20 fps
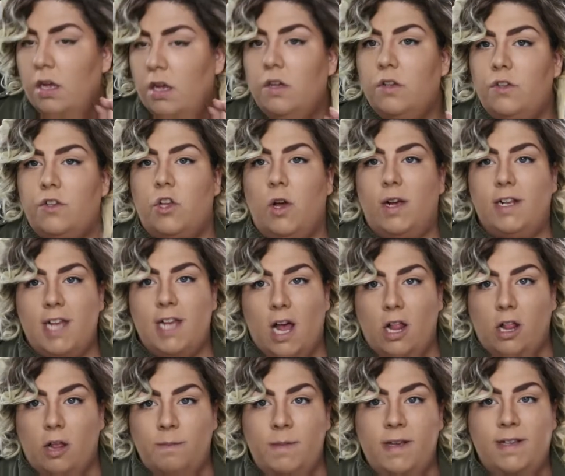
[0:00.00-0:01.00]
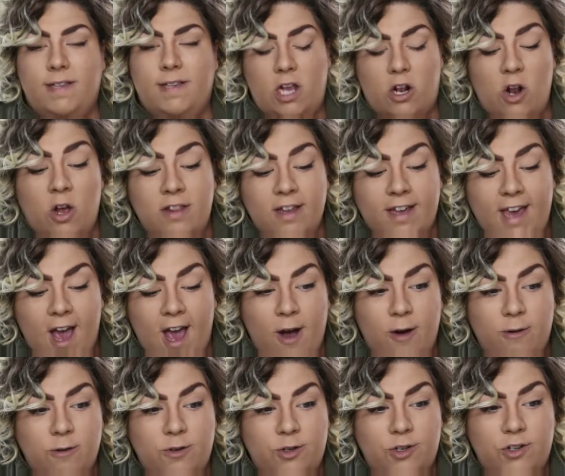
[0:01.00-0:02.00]
So I tell him, he's sitting on the
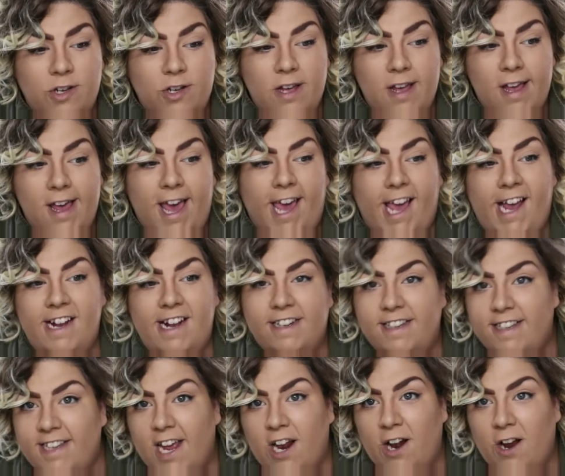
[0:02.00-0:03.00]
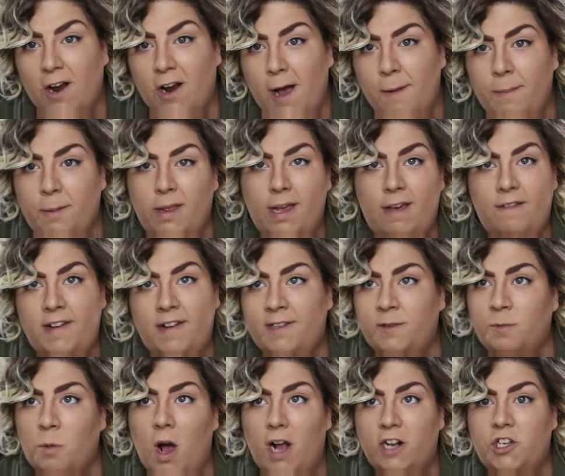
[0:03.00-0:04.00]
couch eating his dinner. I believe
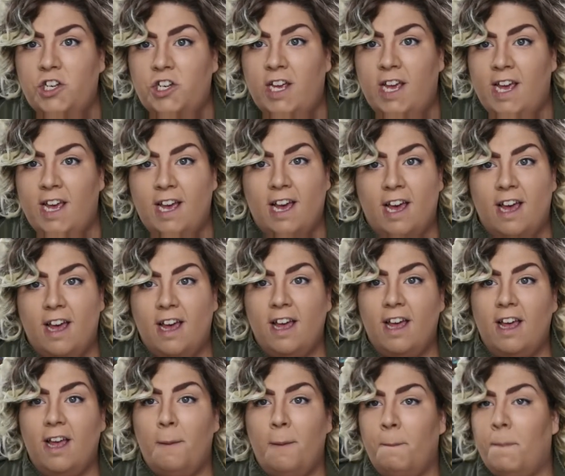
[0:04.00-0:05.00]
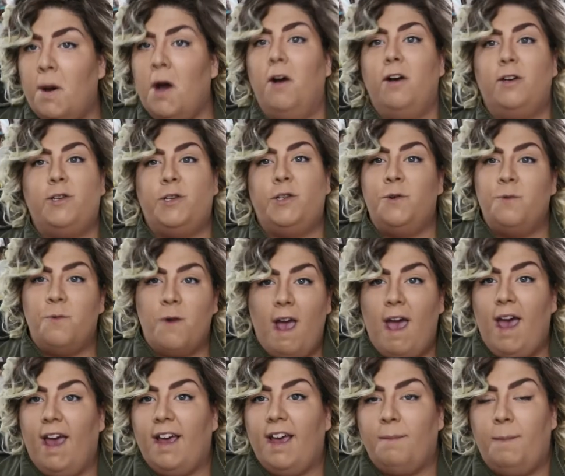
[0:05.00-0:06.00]
he's watching Parks and
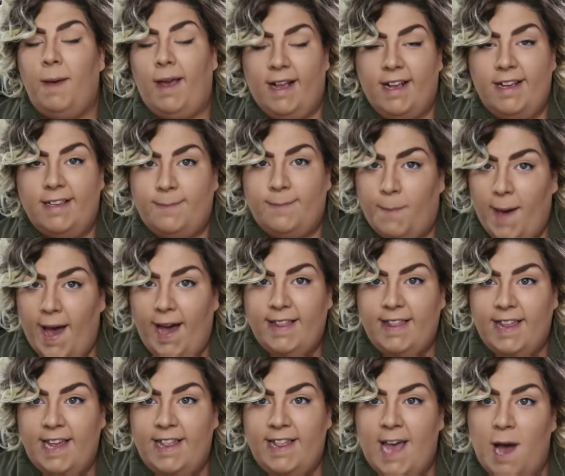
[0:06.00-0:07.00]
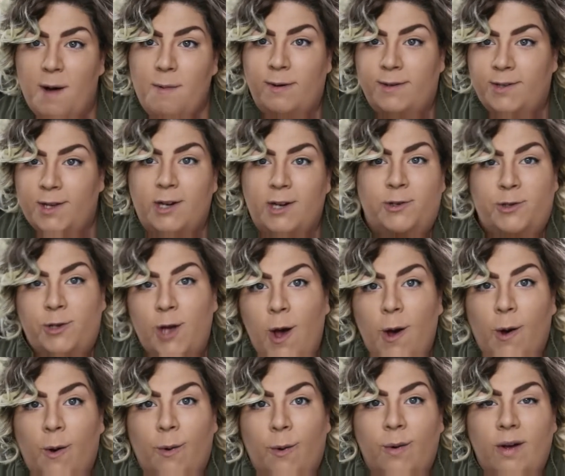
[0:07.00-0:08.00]
Rec because back then that was our
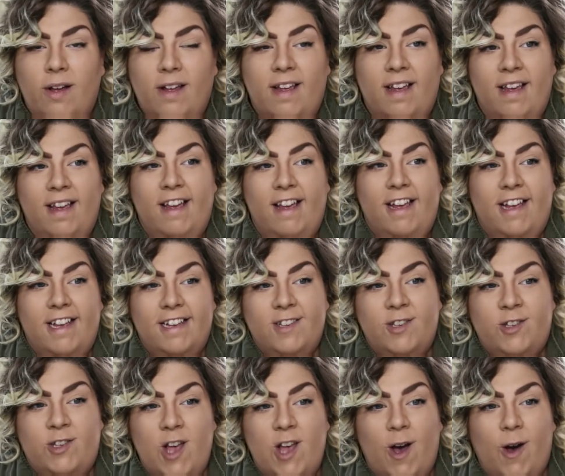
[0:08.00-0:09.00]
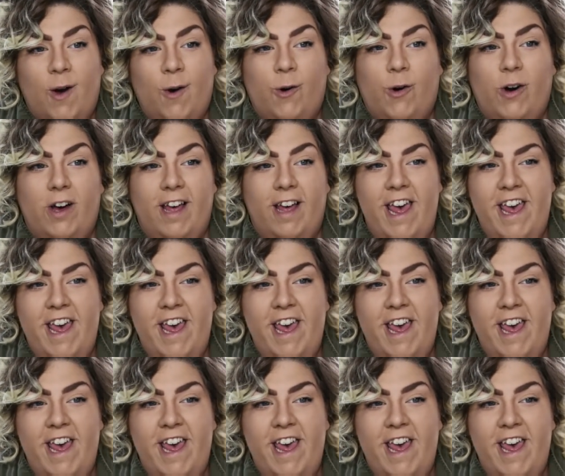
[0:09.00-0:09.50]
show. So